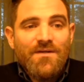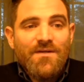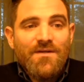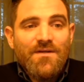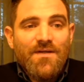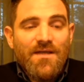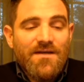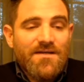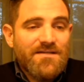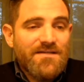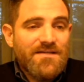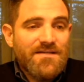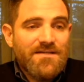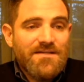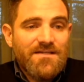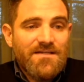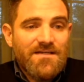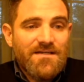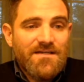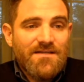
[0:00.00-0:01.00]
In a
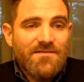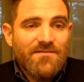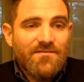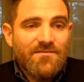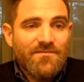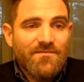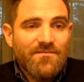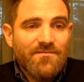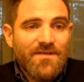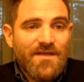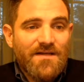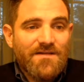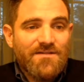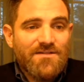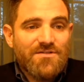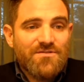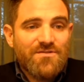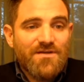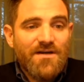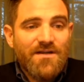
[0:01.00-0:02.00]
D&D,
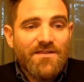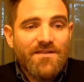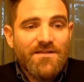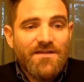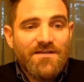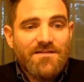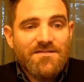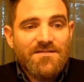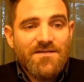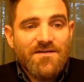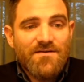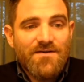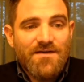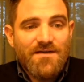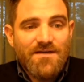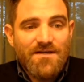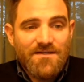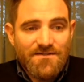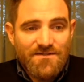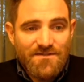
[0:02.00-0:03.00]
that's strength, dexterity,
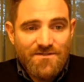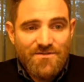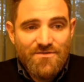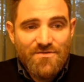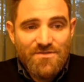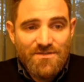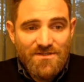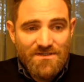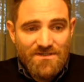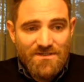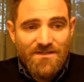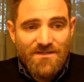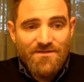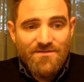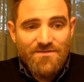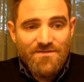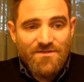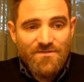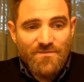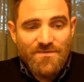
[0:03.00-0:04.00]
constitution,
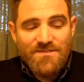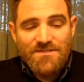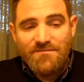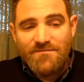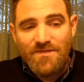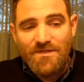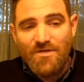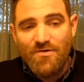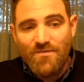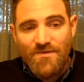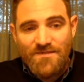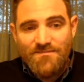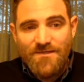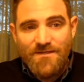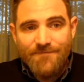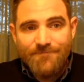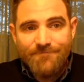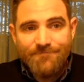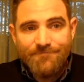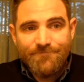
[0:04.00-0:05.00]
intelligence, wisdom, and
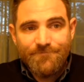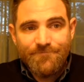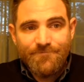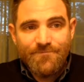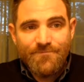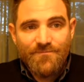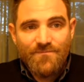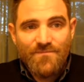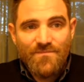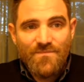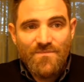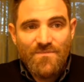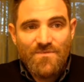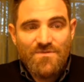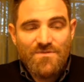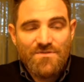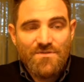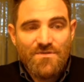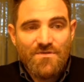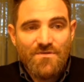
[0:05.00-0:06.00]
charisma.
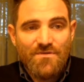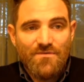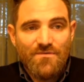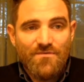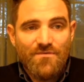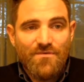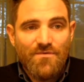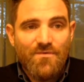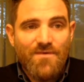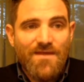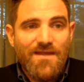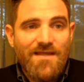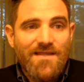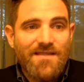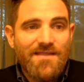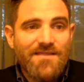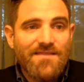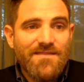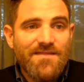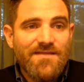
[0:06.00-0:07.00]
So the way
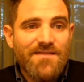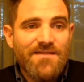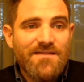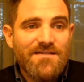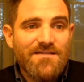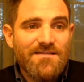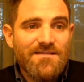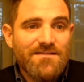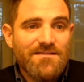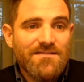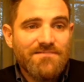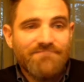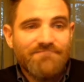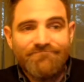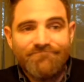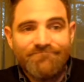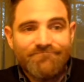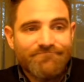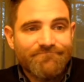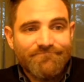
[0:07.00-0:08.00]
that these
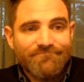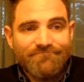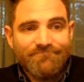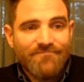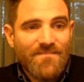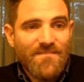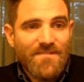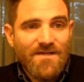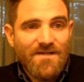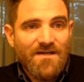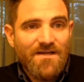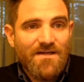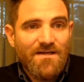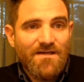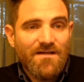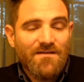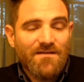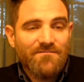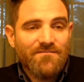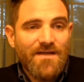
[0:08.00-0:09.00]

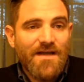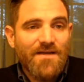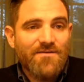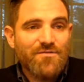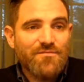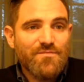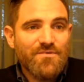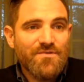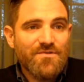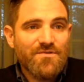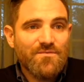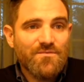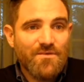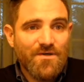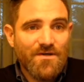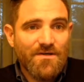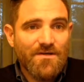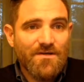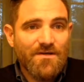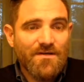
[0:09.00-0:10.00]
attributes
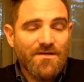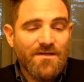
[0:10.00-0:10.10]
work